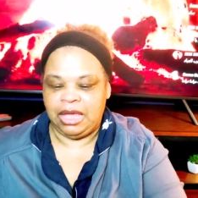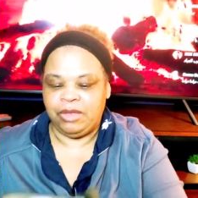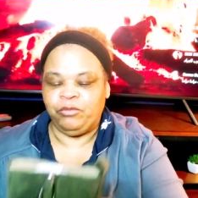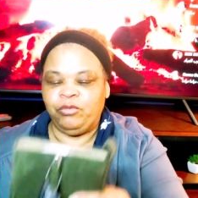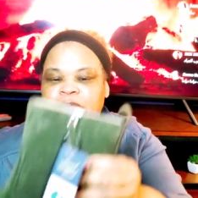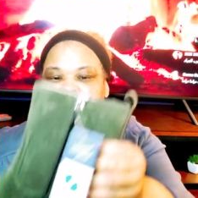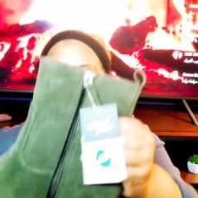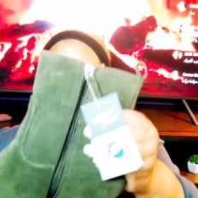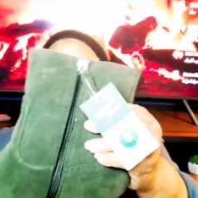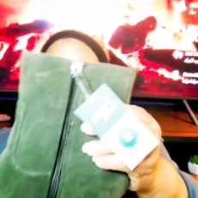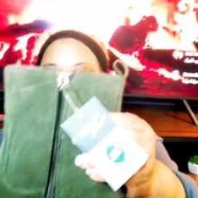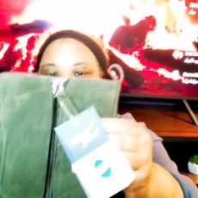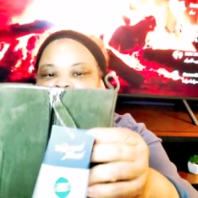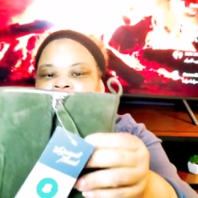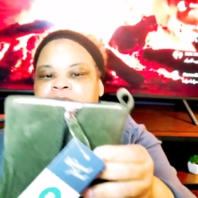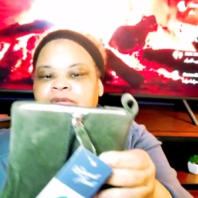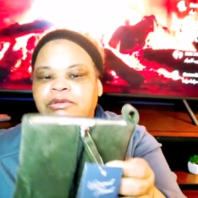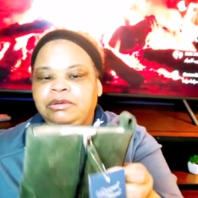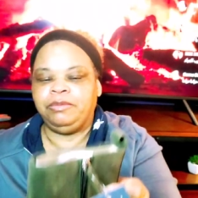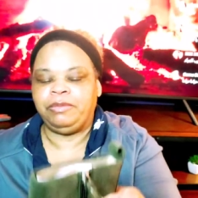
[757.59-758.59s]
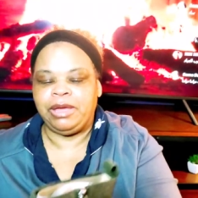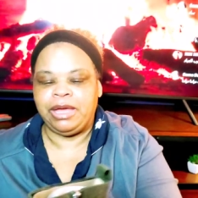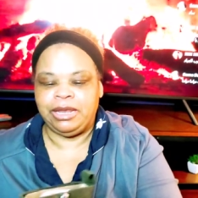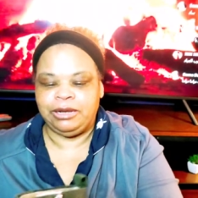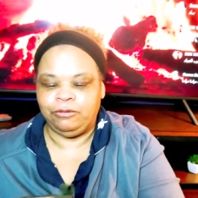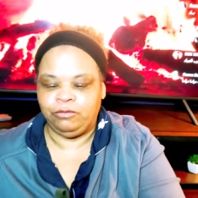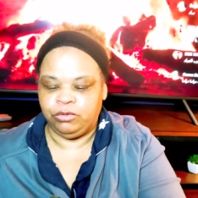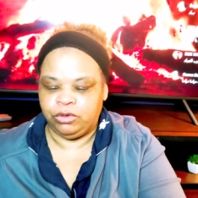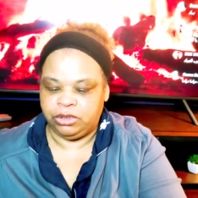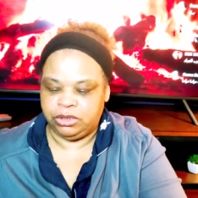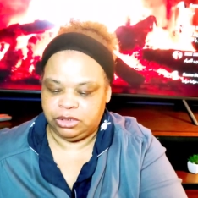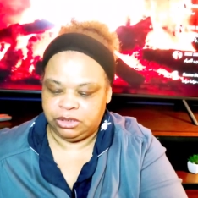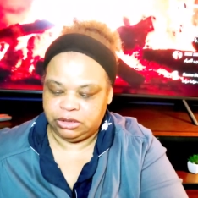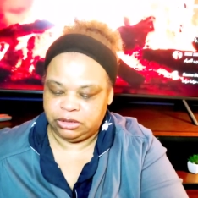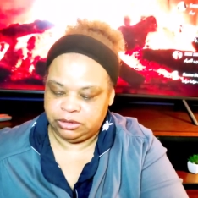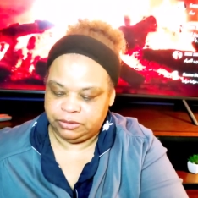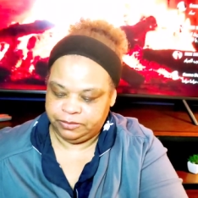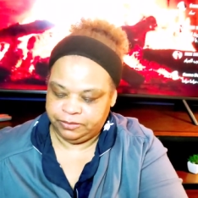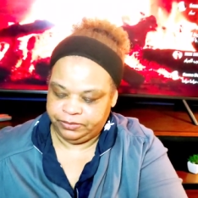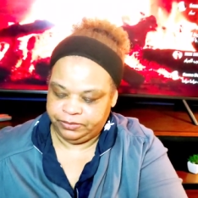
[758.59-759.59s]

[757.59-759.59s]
What I loved about it was